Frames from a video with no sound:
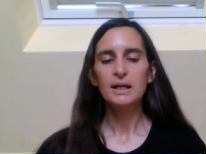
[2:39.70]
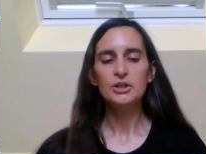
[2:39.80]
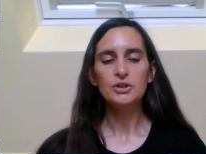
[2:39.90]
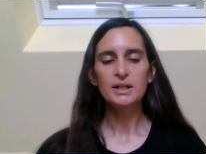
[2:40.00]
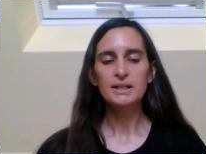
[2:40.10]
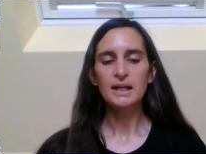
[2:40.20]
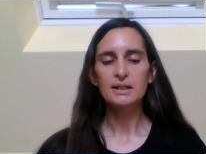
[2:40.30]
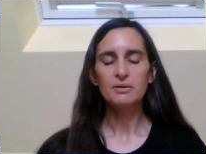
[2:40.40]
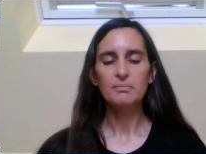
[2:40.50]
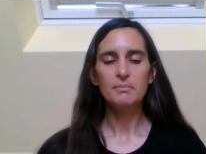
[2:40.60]
He shook his
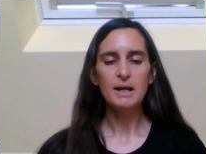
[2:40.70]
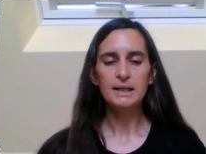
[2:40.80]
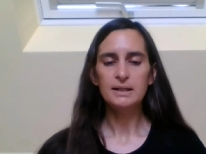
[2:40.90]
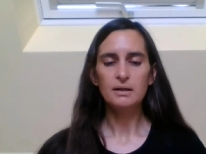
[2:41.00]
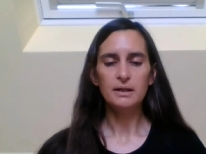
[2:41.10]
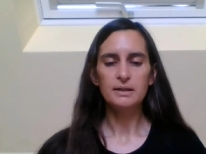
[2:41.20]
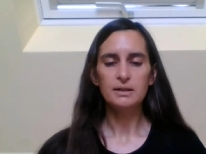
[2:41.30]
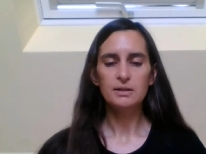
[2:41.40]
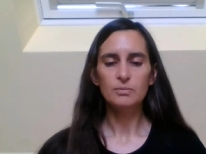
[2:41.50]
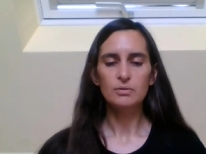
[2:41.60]
head. Many die in
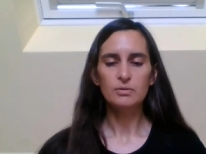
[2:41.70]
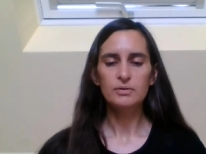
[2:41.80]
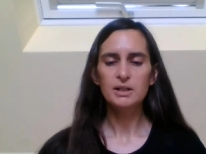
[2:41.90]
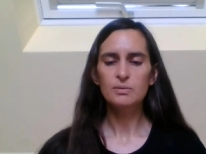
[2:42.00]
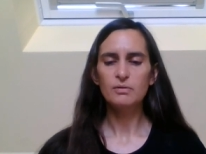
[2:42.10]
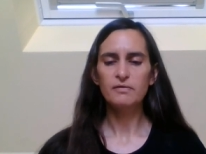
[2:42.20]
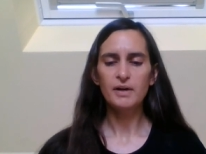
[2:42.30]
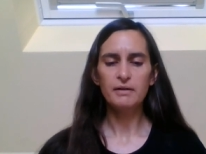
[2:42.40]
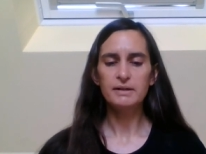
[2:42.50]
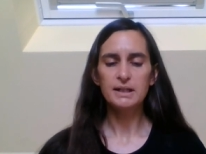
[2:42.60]
this war. This war
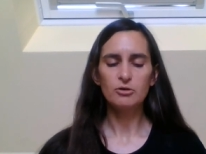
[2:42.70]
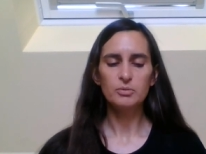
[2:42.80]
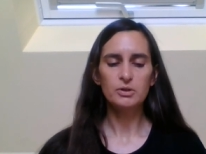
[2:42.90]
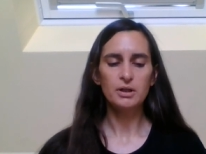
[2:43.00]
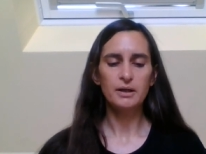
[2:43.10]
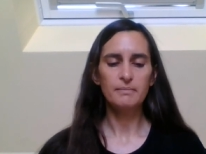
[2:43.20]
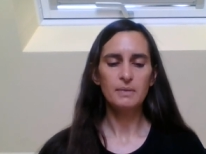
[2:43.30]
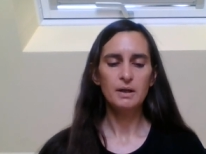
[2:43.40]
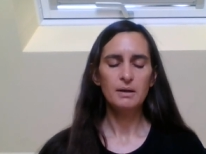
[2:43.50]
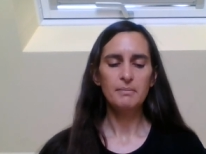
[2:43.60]
very terrible
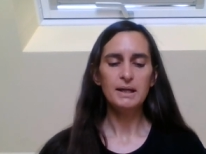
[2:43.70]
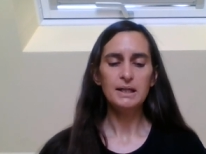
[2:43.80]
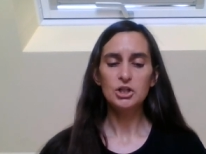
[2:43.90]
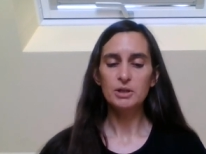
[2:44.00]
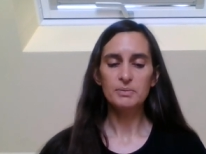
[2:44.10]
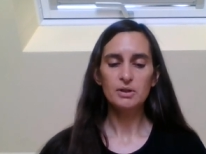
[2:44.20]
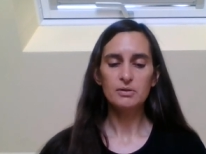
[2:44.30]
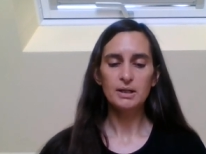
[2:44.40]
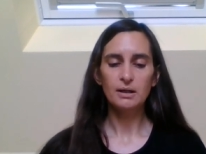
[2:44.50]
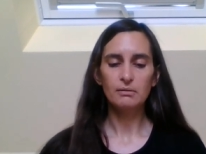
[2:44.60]
time. Many ships
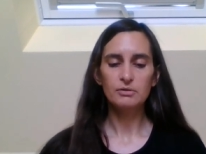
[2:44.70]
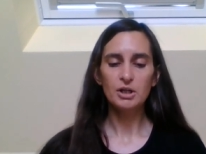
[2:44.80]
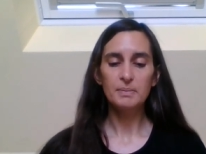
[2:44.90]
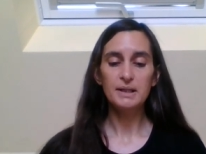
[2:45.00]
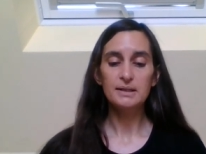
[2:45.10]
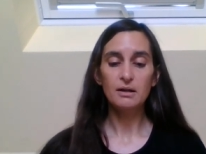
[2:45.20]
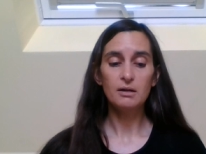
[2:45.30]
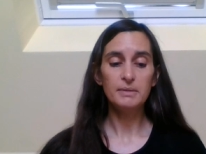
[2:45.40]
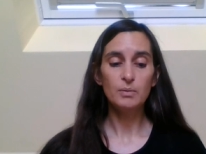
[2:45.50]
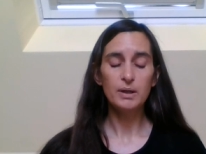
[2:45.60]
go down. Japanese
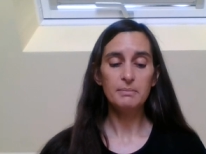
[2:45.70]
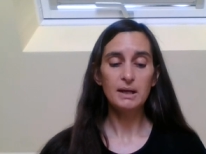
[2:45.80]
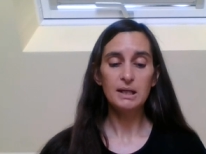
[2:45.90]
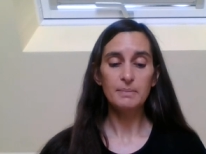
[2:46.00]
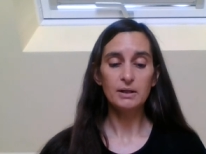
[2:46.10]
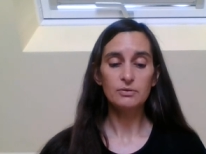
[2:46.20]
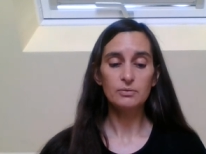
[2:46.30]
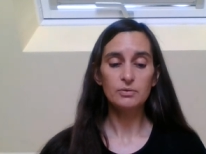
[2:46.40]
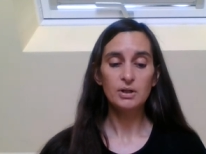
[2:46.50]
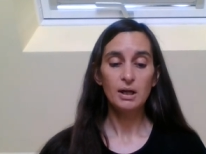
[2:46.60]
army win many
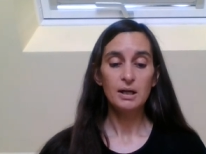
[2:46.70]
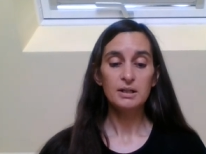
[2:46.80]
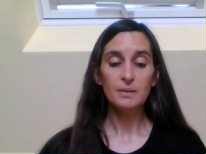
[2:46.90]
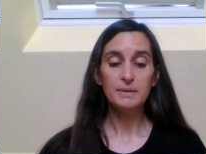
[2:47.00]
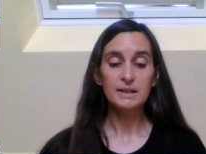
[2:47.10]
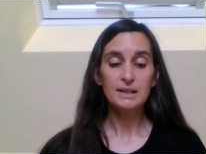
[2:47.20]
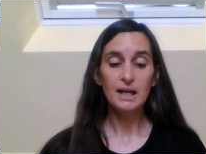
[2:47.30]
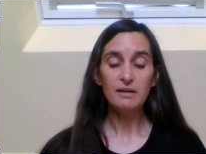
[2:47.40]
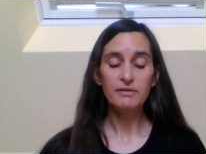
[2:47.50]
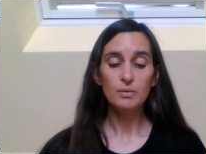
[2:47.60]
battles. Japanese
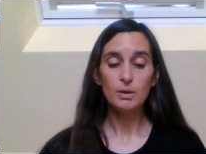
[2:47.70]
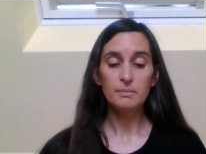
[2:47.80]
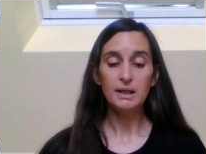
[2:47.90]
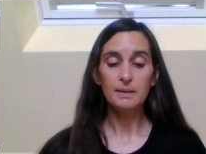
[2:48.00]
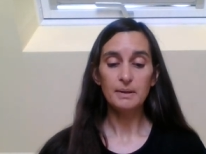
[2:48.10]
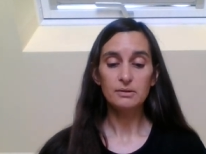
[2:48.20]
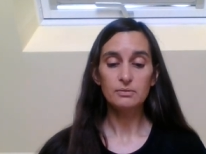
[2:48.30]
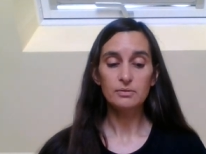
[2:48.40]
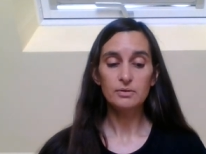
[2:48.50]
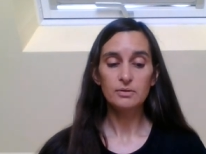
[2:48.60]
navy win many
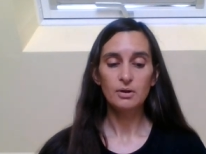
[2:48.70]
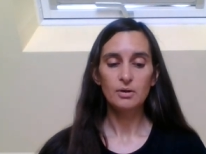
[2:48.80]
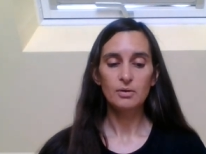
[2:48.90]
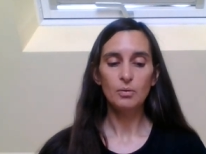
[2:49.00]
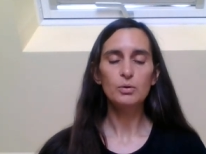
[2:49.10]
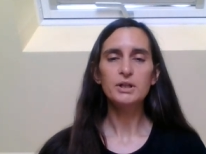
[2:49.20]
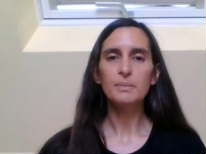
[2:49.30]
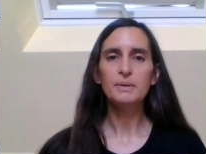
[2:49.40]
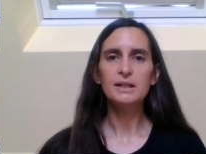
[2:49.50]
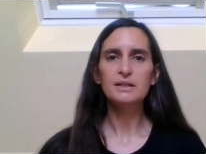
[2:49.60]
battles. All
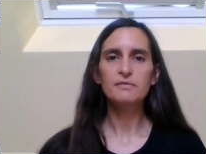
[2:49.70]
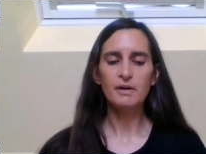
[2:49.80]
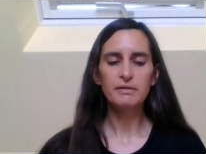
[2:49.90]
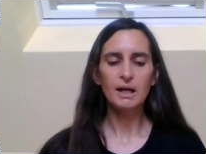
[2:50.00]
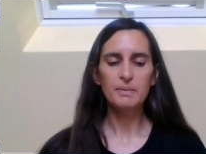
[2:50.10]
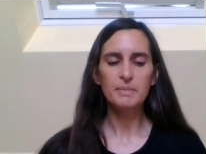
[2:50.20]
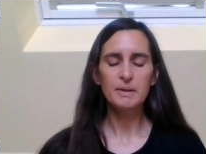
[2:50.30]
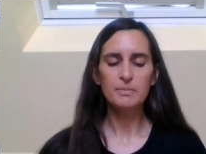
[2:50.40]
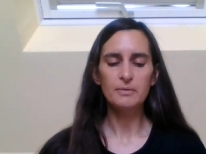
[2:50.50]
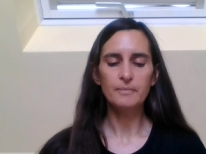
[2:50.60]
Japanese very happy
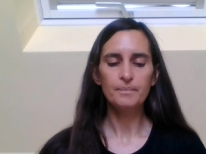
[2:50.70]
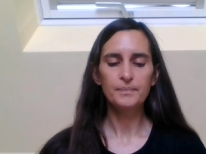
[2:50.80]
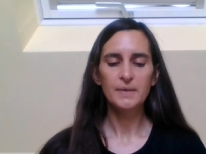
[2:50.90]
people.